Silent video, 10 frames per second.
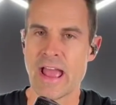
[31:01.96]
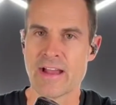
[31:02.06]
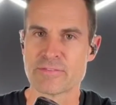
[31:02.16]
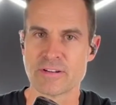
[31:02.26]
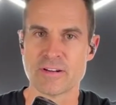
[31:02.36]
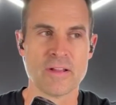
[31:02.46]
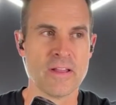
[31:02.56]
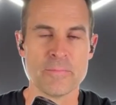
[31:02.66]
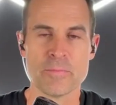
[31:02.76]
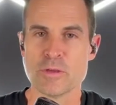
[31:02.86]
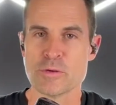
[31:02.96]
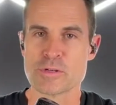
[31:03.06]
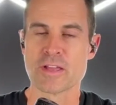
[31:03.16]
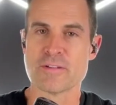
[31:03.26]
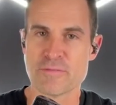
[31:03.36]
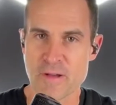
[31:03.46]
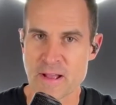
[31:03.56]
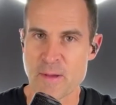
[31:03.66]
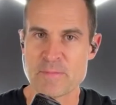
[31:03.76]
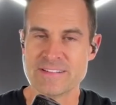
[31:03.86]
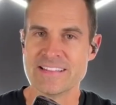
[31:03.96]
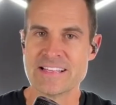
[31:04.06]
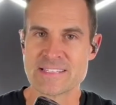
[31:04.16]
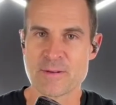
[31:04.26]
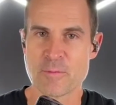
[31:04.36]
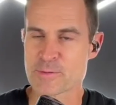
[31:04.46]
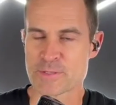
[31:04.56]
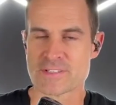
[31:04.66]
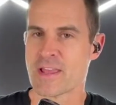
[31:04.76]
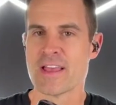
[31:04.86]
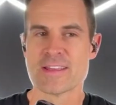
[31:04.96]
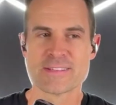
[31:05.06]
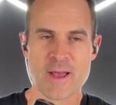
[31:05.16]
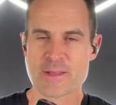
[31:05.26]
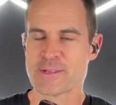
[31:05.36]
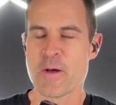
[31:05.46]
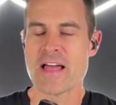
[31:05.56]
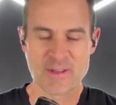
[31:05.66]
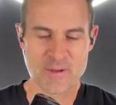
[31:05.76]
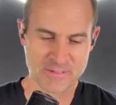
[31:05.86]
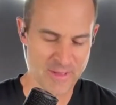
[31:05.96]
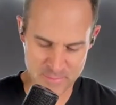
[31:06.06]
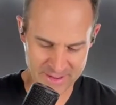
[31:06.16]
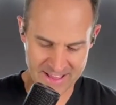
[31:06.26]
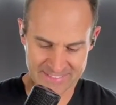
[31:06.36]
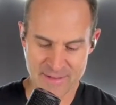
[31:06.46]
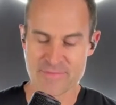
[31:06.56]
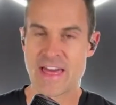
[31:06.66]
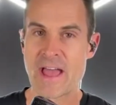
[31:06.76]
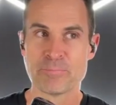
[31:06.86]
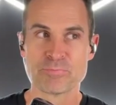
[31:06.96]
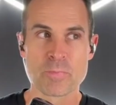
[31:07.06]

after. You shut the fuck up and listen, which was so eloquently put. I love that.